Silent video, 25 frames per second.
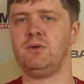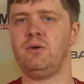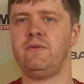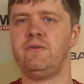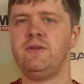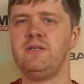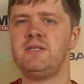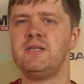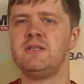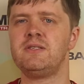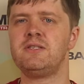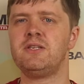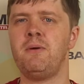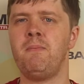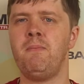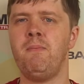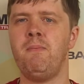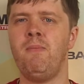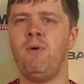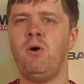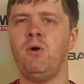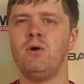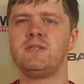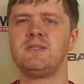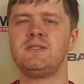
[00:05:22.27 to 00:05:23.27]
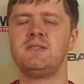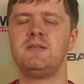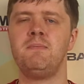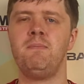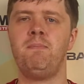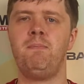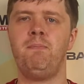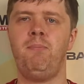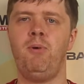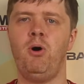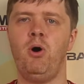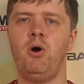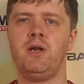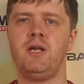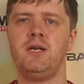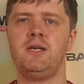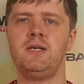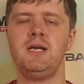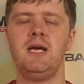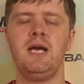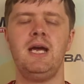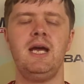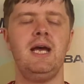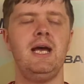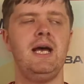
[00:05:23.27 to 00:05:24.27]
So this is the most
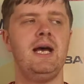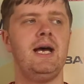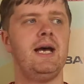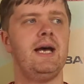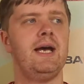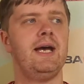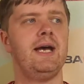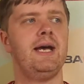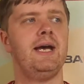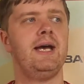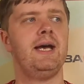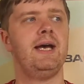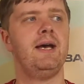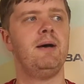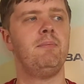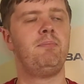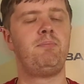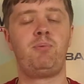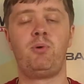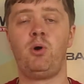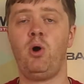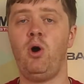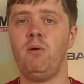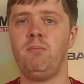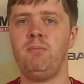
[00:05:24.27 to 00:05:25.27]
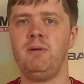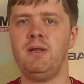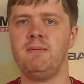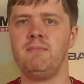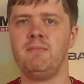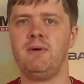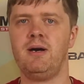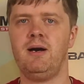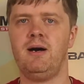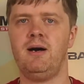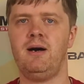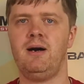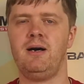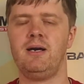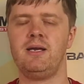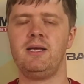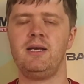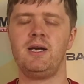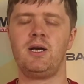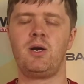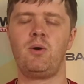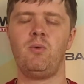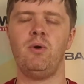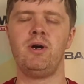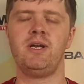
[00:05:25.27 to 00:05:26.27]
important problem
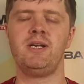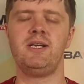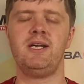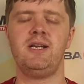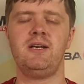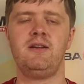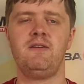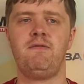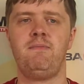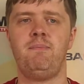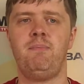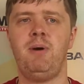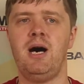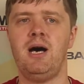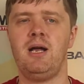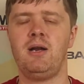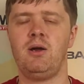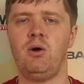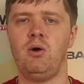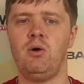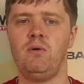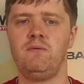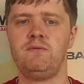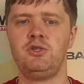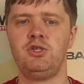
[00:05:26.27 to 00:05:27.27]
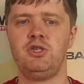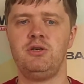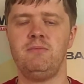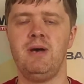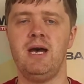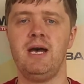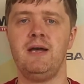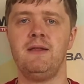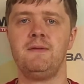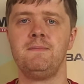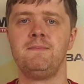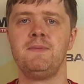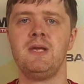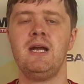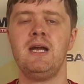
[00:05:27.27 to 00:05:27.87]
in a quantitative part of GMAT.